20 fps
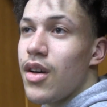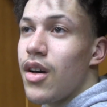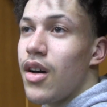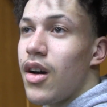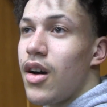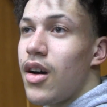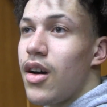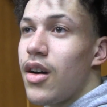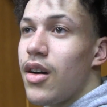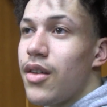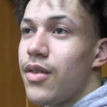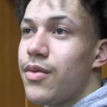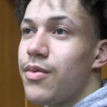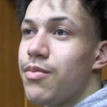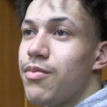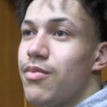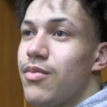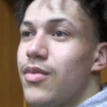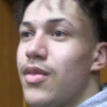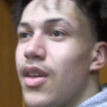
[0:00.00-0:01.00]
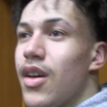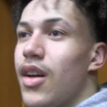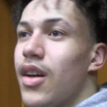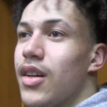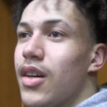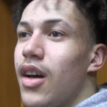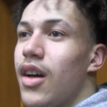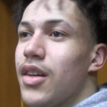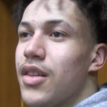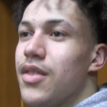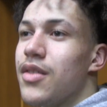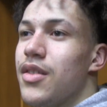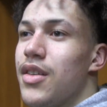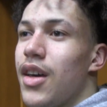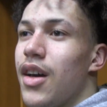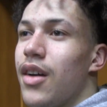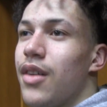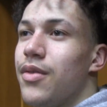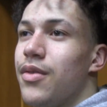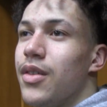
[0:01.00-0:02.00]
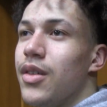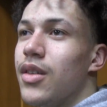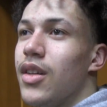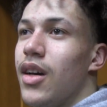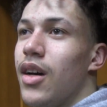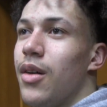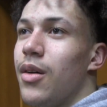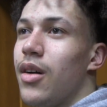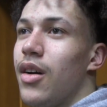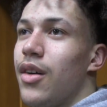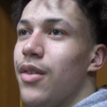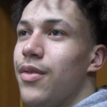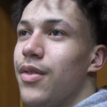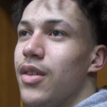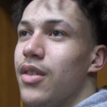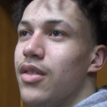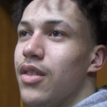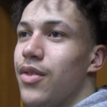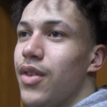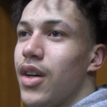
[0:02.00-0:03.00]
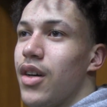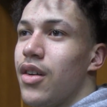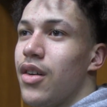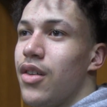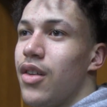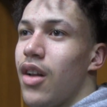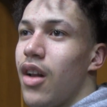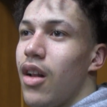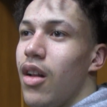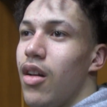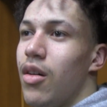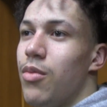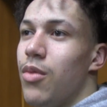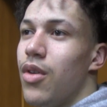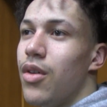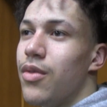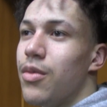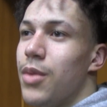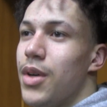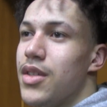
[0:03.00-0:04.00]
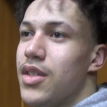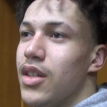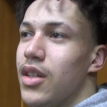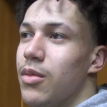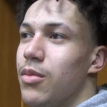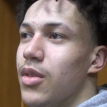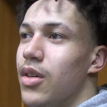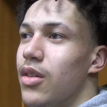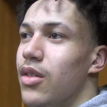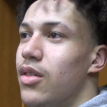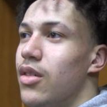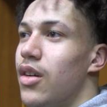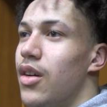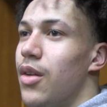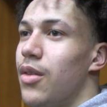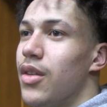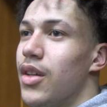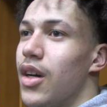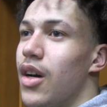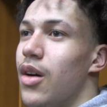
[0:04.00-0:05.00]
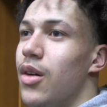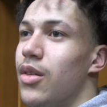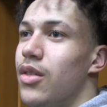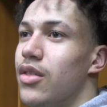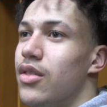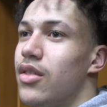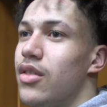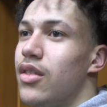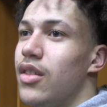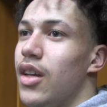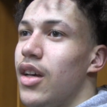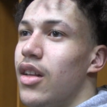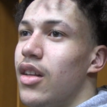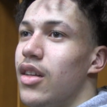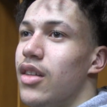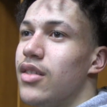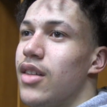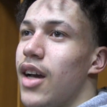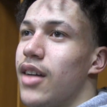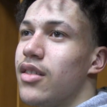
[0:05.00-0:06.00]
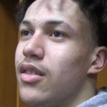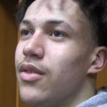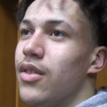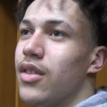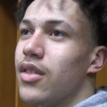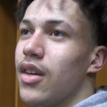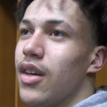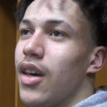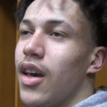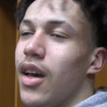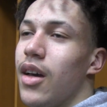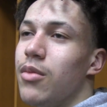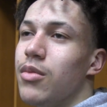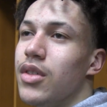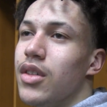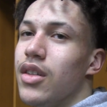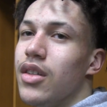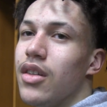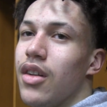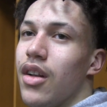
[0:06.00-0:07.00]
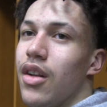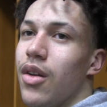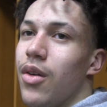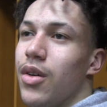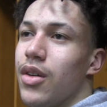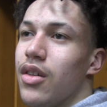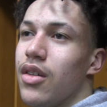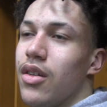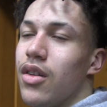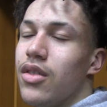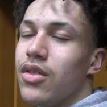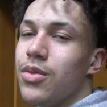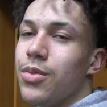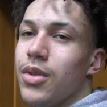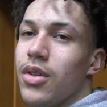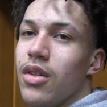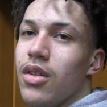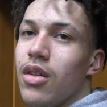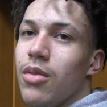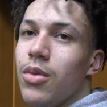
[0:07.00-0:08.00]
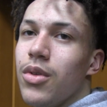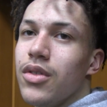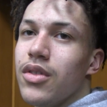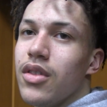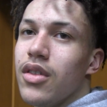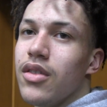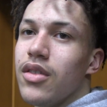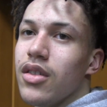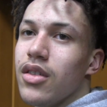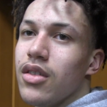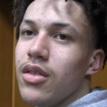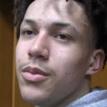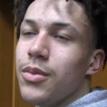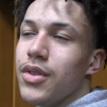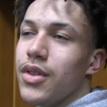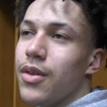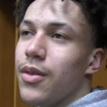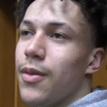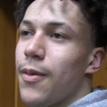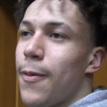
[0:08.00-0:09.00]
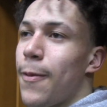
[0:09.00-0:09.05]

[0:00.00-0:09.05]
I feel that. I feel as if I could have done a lot more for my team. I don't think I was nearly as active as I can be, and I know I can contribute a lot more to the team. So.